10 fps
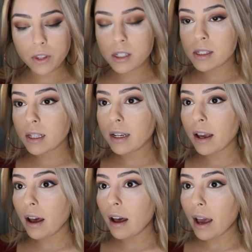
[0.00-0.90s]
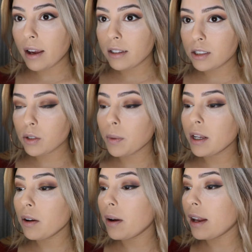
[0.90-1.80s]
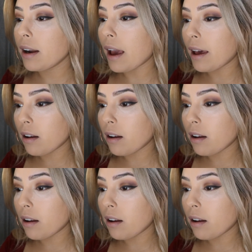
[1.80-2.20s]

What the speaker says: this look, I do want to go ahead and add